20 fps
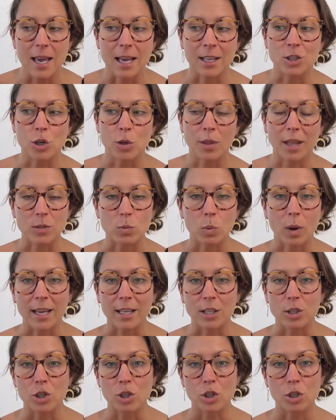And so that's why
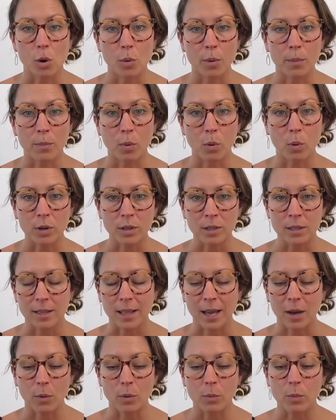it's so important
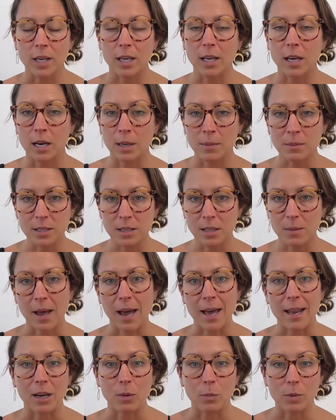that when we come to the
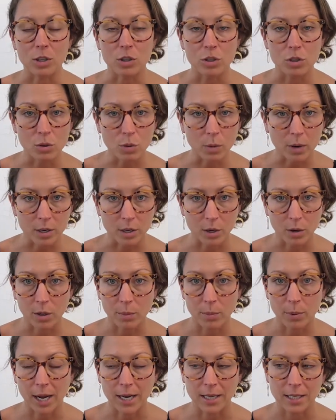mat and we do our
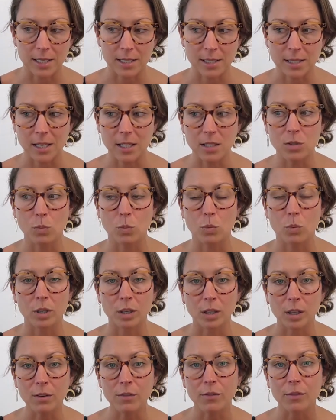yoga practice, it's
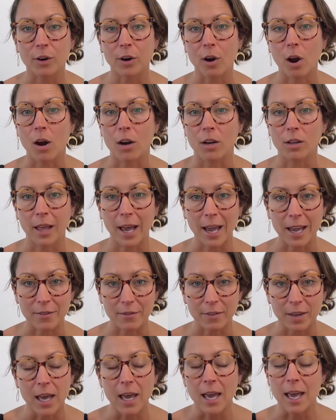really for our
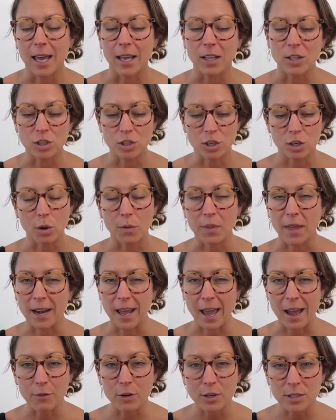life. It's to know that
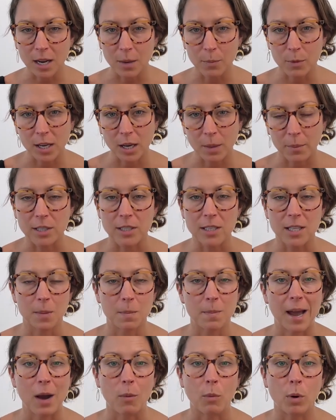every time we come onto
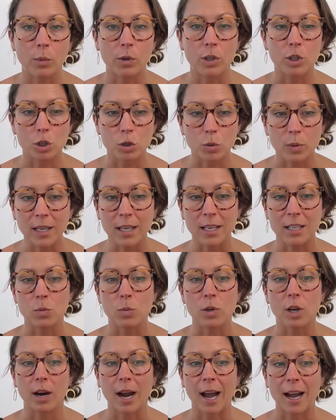the mat, what we're doing is
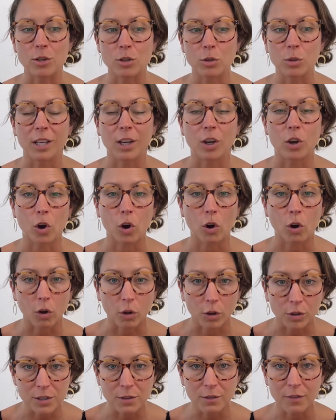we are actually
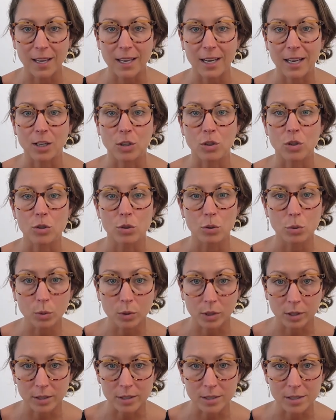cultivating
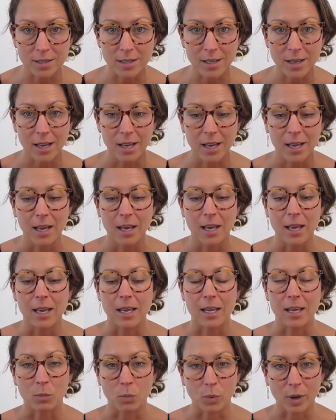tools
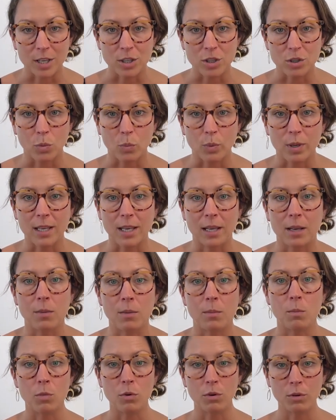in which we can
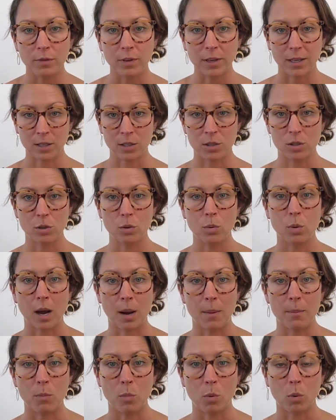move into
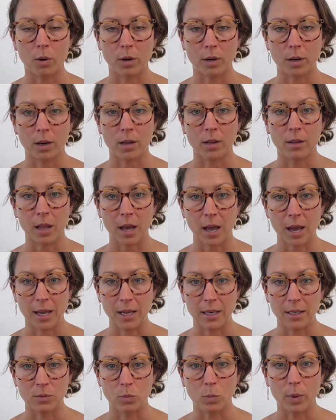a more
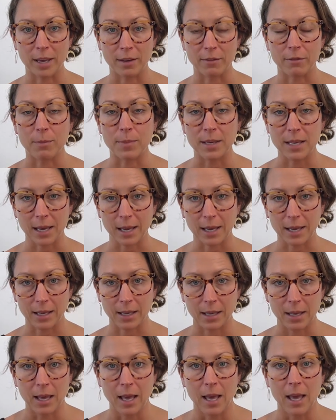aligned way of
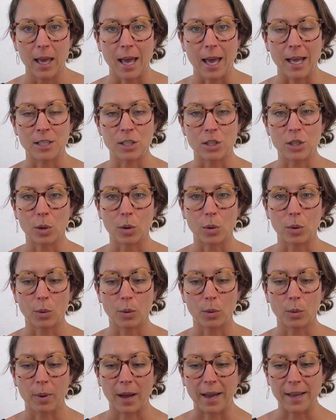being. And
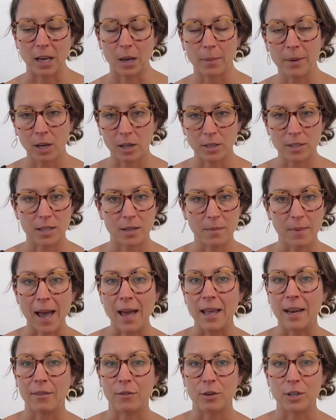so by coming onto the
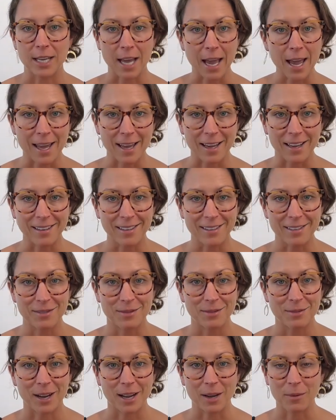mat every day,
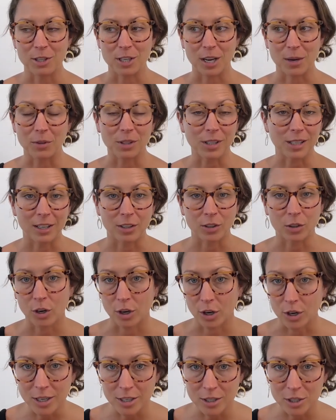right, which I really
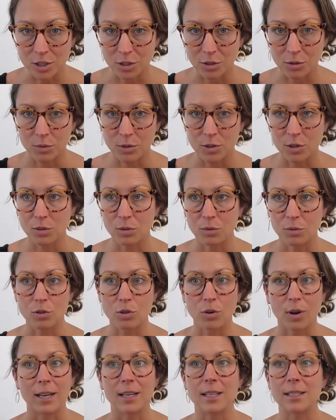encourage you to
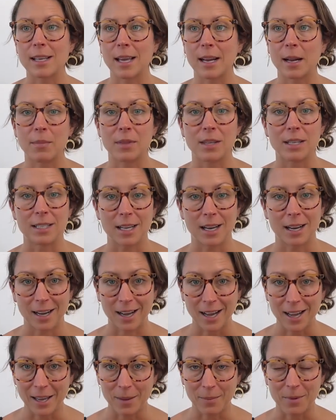try to set up the
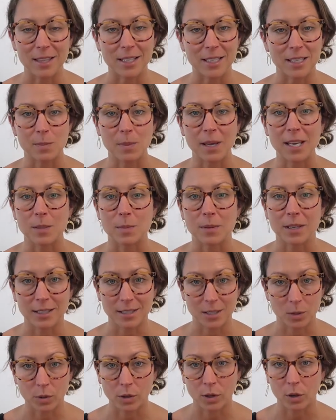time and the space,
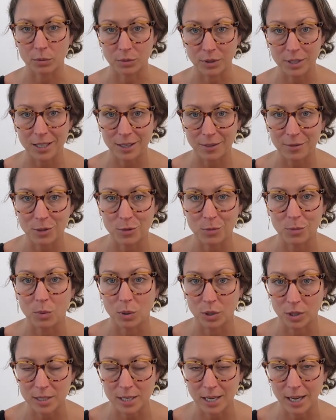because it will only give you
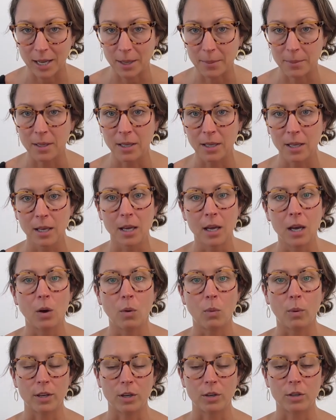more time.
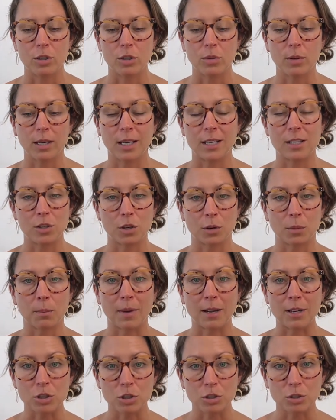What you're doing is you're
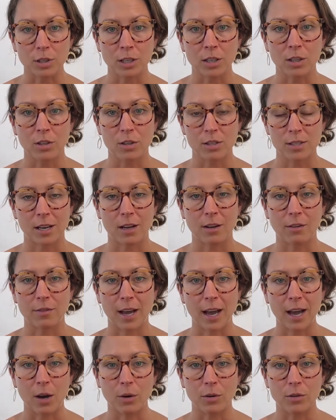measuring yourself
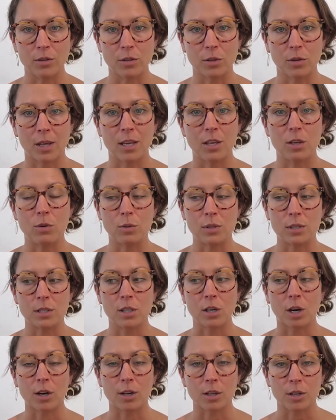out so that you
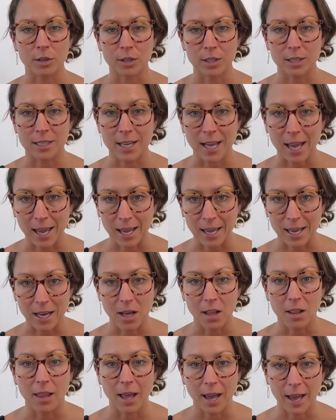start your day
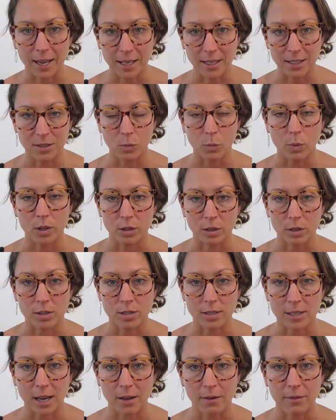aligned with
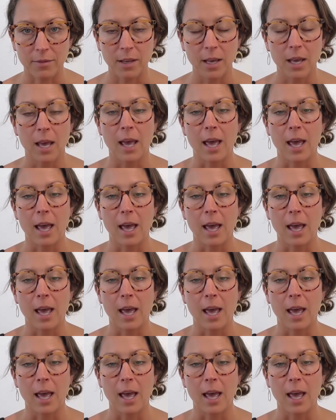yourself.